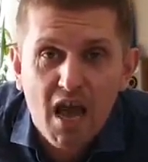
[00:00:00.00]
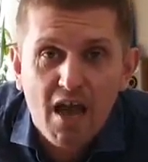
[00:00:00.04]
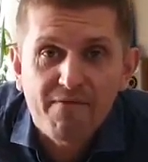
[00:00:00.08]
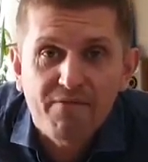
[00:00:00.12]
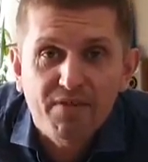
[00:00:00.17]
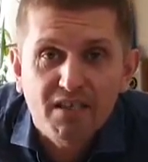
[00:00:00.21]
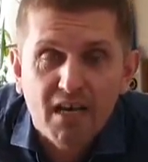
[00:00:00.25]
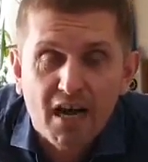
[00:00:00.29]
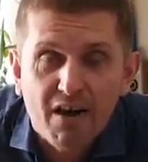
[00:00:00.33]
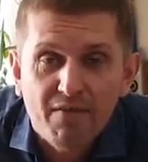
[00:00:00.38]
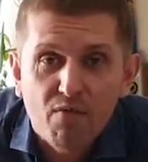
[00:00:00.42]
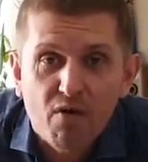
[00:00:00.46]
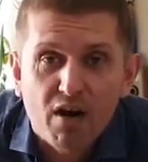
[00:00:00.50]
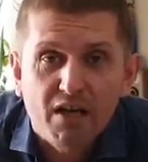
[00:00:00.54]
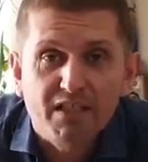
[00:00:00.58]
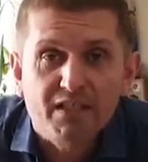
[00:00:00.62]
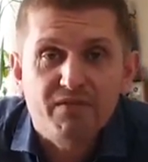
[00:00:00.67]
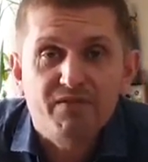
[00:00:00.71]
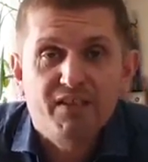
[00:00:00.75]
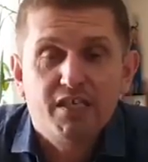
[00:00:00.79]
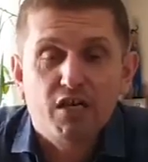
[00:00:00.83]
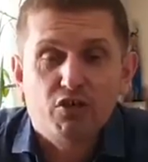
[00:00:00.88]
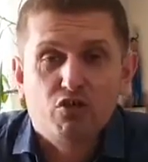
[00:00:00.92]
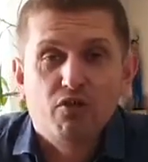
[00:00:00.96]
who look at me
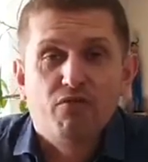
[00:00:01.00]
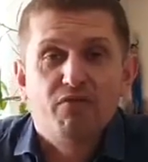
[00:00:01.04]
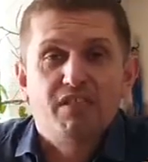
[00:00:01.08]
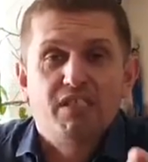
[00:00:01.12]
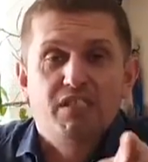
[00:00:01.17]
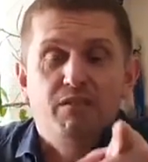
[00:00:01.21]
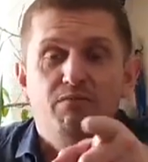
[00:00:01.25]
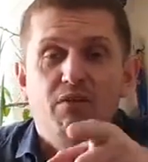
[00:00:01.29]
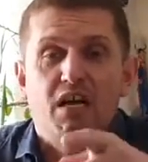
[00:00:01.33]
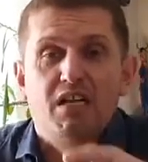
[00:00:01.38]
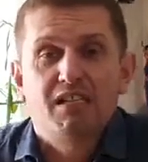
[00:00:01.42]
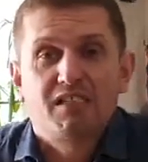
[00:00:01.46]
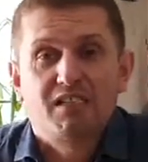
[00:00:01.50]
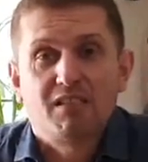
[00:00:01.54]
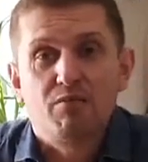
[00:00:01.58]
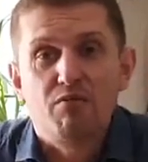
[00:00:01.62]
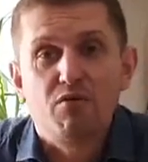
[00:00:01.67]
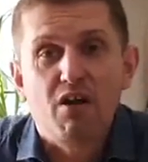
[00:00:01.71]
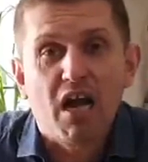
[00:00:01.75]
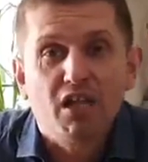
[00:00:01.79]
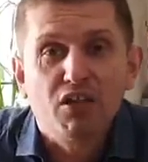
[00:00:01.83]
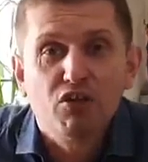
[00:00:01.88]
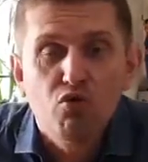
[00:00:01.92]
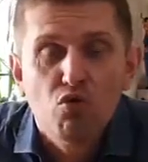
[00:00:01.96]
are guilty all who.
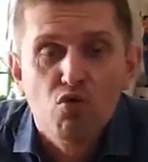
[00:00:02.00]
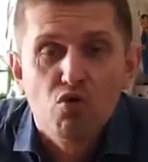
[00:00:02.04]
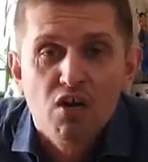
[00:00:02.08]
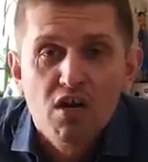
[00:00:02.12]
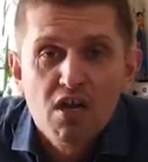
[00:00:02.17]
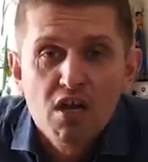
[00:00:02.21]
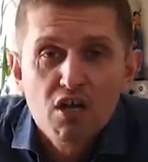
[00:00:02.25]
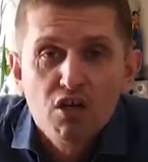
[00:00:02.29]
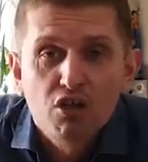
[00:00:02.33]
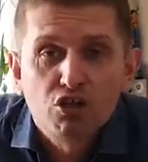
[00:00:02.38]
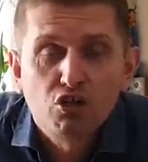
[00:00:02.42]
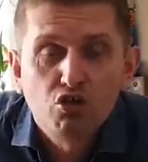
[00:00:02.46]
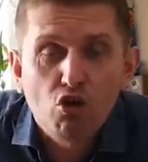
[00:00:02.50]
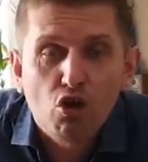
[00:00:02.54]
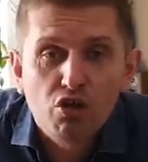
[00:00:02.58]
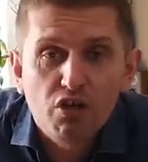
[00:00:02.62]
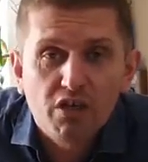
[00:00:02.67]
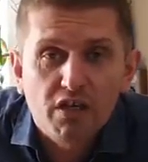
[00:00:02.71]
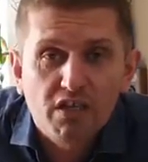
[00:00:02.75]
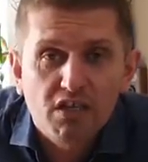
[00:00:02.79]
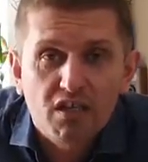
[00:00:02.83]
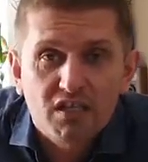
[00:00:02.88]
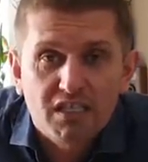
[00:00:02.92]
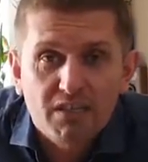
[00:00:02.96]
The
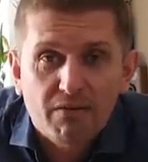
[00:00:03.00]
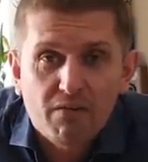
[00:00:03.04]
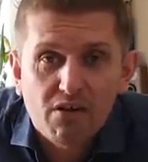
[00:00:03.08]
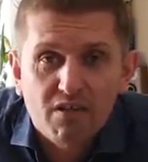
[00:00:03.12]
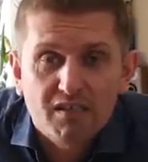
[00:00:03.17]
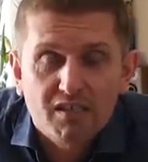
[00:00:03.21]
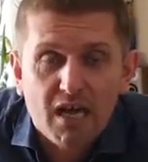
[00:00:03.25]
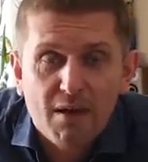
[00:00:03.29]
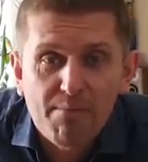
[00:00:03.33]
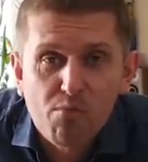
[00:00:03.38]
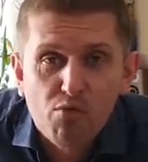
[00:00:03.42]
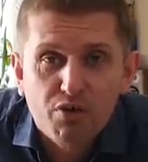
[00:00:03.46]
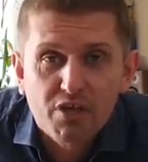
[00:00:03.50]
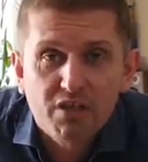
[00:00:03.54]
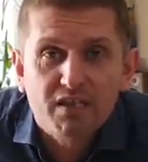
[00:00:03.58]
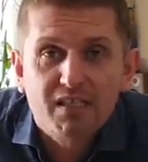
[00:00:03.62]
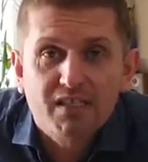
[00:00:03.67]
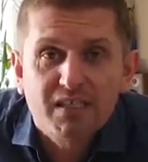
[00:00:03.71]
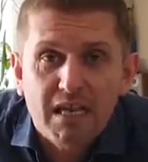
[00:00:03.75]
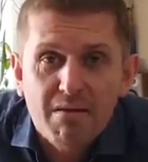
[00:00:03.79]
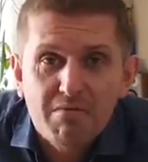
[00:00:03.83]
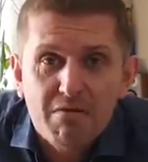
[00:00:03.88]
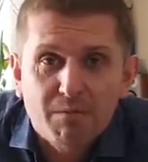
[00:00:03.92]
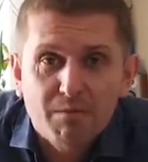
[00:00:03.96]
18th year.
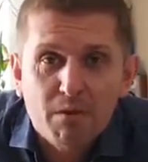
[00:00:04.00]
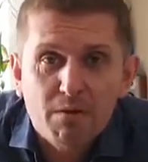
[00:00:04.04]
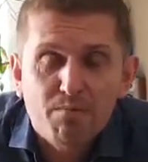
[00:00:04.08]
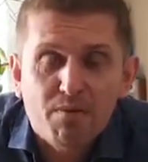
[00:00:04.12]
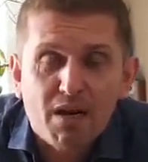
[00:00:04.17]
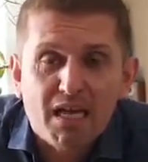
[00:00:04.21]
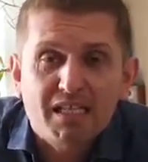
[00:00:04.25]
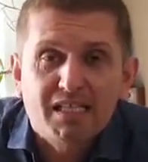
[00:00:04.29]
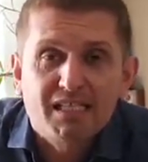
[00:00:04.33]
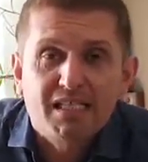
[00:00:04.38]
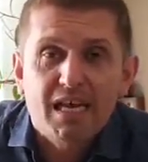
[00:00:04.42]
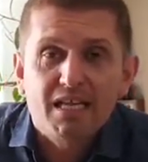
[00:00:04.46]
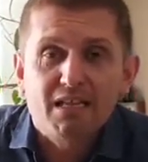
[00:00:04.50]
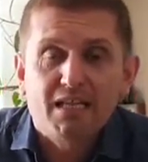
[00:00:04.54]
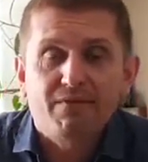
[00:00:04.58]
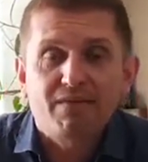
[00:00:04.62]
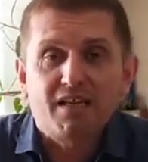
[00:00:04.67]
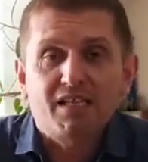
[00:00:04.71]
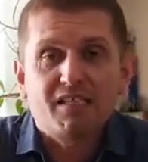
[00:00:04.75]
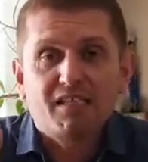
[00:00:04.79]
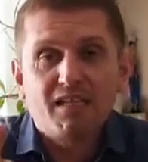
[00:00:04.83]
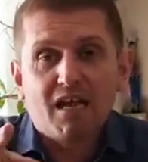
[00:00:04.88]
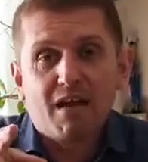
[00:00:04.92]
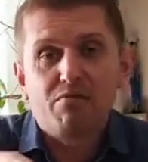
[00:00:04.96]
When voted for
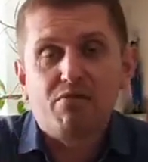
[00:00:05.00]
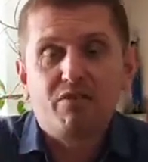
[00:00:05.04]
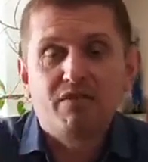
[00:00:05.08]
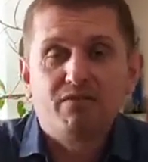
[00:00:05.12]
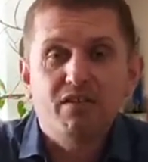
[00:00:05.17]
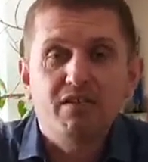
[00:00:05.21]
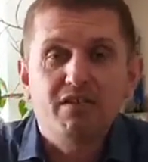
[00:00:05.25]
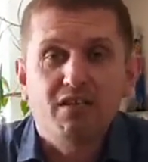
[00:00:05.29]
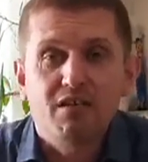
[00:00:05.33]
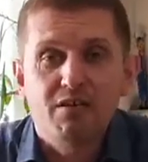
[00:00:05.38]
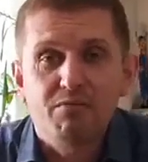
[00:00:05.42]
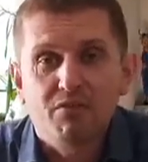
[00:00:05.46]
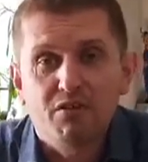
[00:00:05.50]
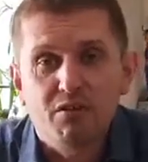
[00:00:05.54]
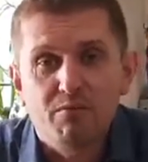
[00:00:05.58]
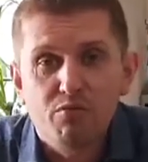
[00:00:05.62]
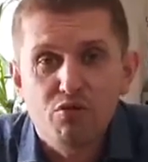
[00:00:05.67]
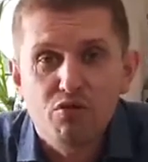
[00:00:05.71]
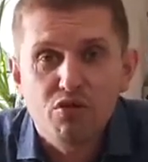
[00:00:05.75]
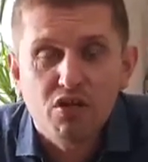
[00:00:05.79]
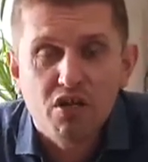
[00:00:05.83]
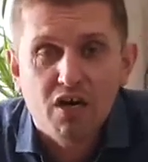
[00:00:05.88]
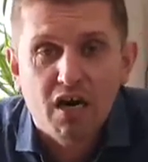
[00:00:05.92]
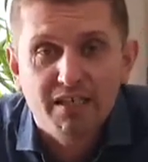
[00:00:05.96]
70% and
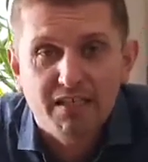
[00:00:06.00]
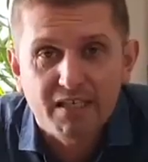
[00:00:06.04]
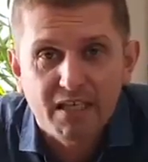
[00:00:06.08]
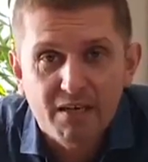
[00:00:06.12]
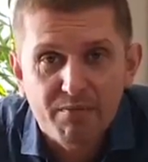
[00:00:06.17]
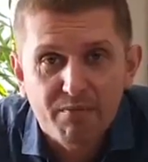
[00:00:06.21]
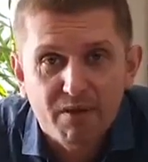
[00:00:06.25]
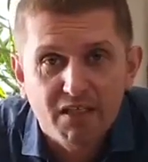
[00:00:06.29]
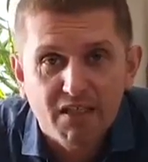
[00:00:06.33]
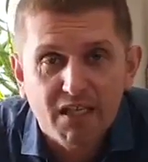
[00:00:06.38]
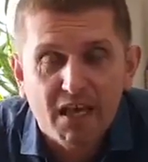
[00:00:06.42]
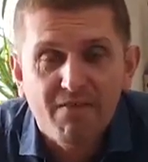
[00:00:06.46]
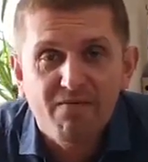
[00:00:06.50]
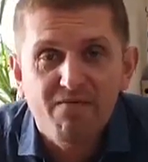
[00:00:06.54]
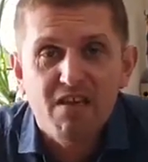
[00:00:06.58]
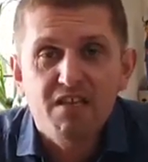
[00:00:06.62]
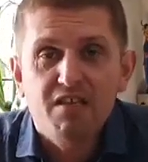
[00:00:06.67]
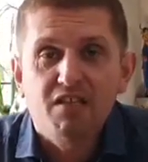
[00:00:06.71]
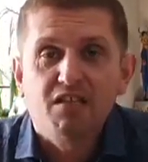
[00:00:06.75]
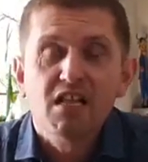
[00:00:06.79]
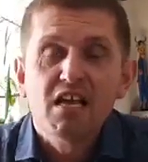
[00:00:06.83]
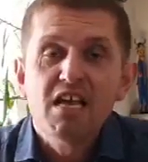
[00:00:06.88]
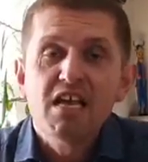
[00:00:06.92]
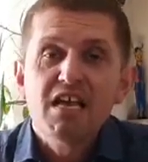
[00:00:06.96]

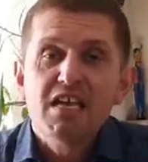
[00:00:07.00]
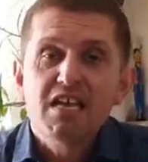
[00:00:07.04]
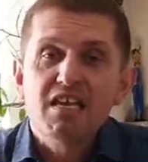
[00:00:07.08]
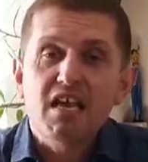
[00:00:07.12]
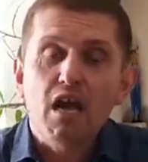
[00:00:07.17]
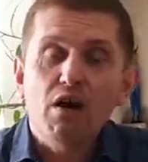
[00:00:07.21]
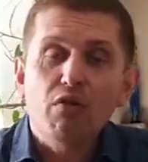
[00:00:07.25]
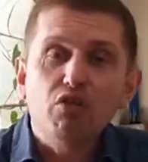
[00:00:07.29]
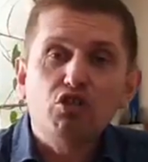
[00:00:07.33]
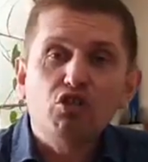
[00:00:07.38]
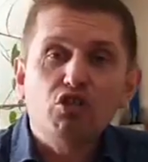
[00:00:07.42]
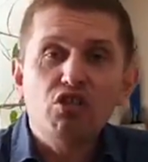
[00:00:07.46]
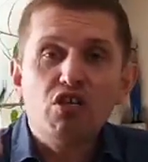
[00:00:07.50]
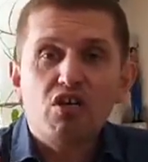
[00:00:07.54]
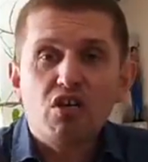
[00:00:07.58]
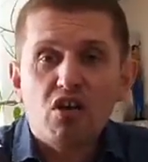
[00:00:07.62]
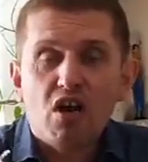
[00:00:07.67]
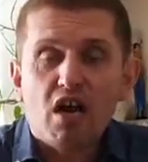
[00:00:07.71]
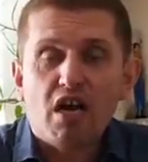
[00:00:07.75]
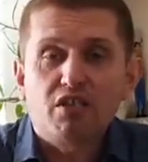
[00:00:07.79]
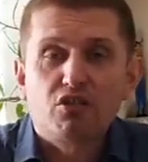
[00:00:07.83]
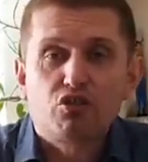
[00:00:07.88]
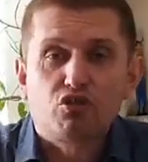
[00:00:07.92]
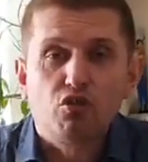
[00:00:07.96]
itself there was the spectator
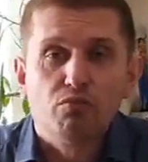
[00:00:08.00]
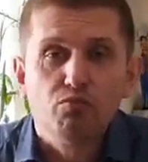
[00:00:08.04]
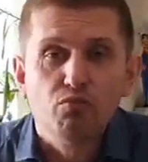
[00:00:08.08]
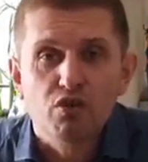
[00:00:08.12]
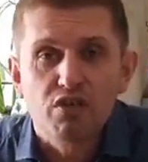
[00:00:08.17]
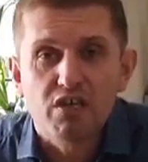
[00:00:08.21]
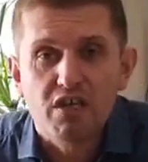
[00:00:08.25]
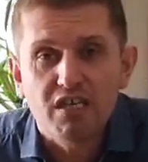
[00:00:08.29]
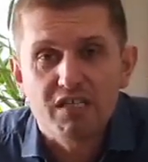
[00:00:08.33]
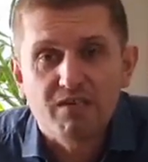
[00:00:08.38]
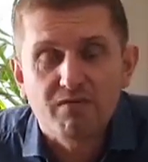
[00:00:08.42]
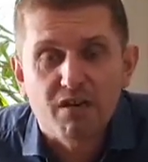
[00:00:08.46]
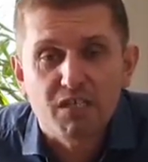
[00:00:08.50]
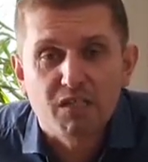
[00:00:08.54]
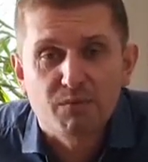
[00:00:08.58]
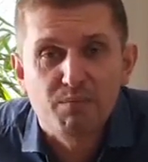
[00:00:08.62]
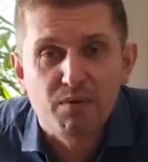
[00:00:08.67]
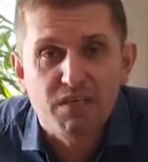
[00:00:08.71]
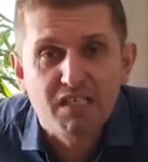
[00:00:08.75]
and the observer it.